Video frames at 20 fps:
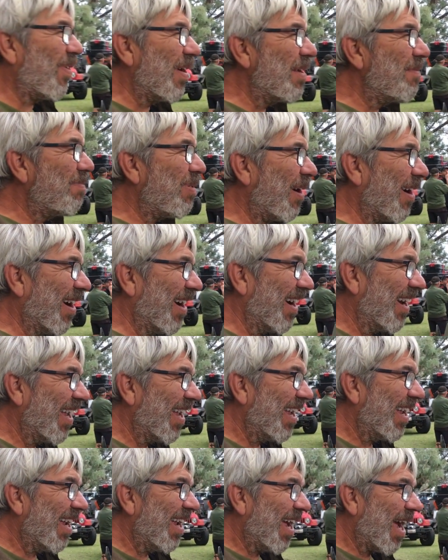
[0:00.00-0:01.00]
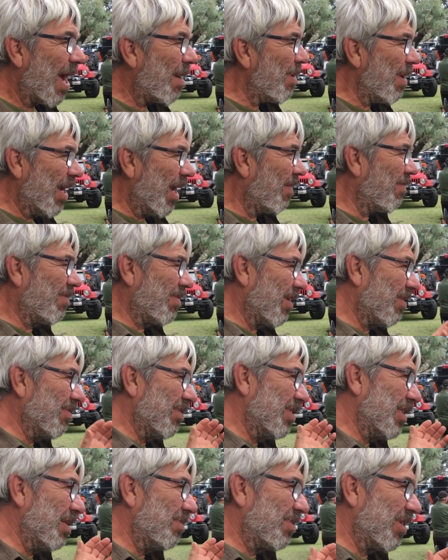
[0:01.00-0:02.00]
fun part. I mean, I've
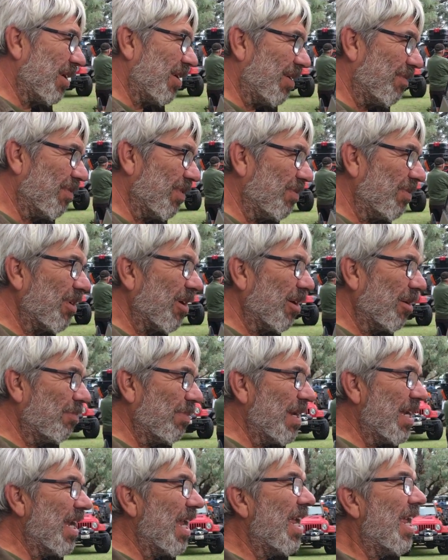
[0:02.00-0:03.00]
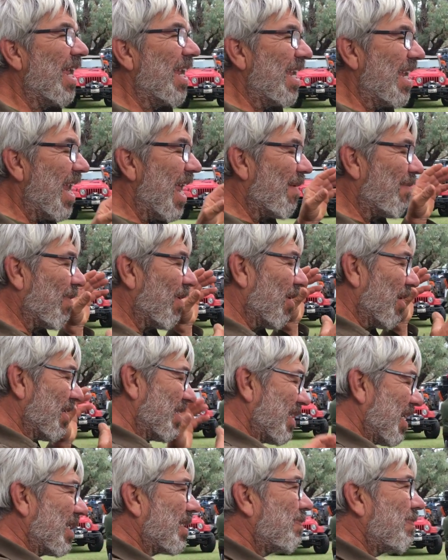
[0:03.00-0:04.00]
driven Jeeps all over the world, but never a
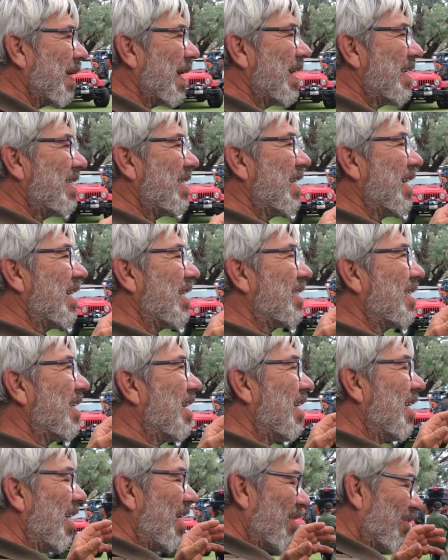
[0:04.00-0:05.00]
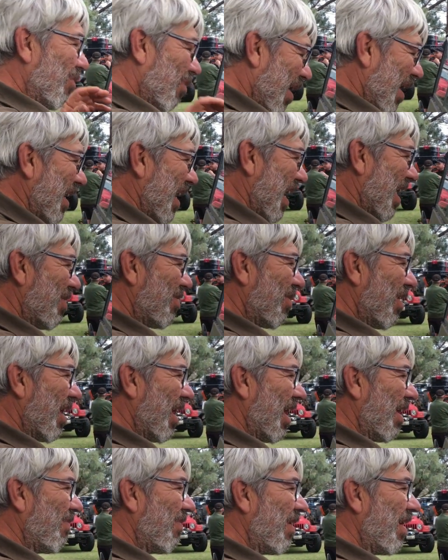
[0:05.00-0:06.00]
6x6 right-hand
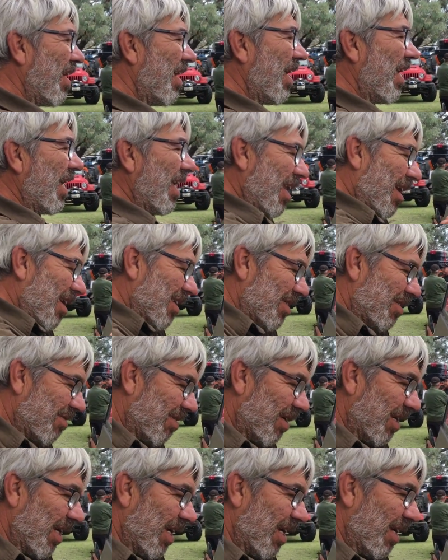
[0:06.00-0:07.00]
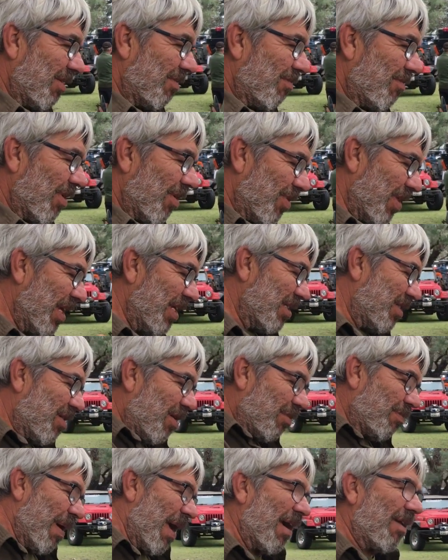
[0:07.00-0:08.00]
drive in Australia where things
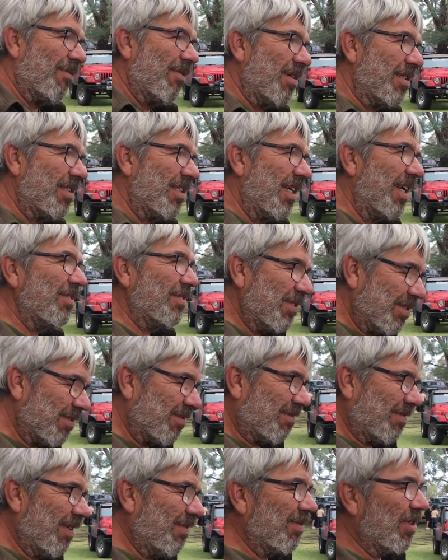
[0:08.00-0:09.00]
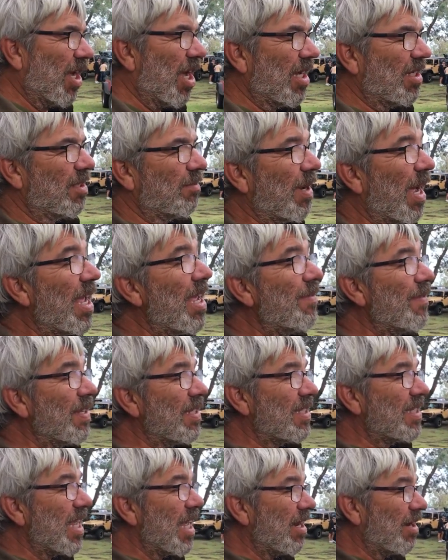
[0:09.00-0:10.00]
go backwards. It was awesome. I
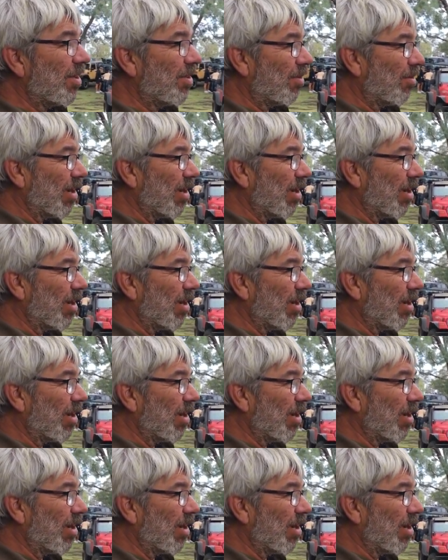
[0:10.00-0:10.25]
even stayed on